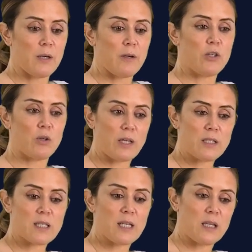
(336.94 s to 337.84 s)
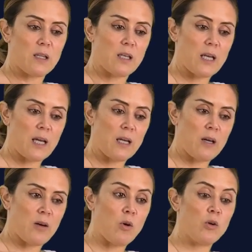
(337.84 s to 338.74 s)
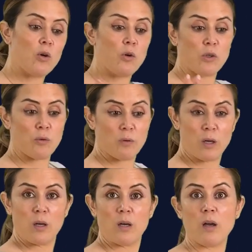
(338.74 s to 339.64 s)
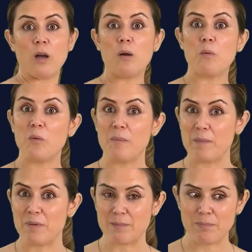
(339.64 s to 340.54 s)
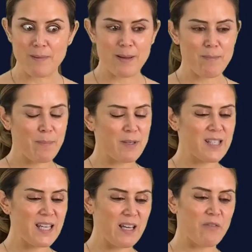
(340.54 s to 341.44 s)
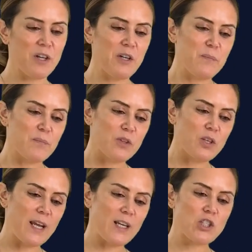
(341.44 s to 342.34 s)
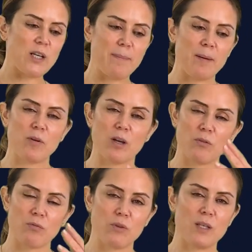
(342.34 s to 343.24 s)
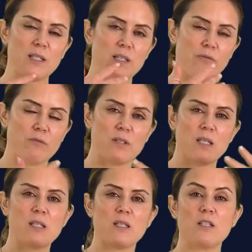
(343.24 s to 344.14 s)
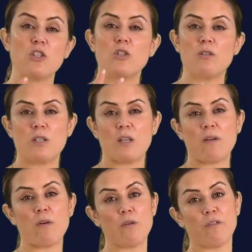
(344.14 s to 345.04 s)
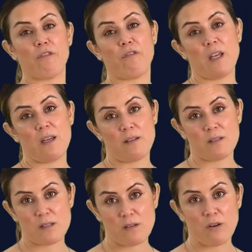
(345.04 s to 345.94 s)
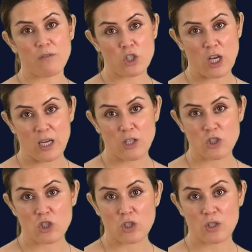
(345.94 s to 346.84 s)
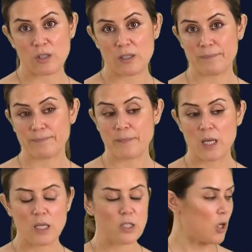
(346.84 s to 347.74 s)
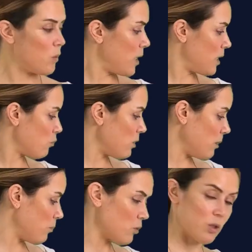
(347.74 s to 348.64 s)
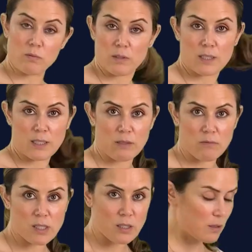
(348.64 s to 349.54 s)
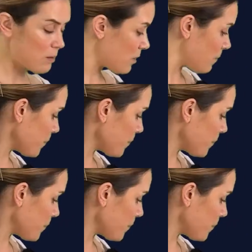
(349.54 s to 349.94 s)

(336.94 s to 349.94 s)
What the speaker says: you'll understand that, or you may perceive that actually people go through these different resistance due to their own fears of change. So it's really important to understand resistance.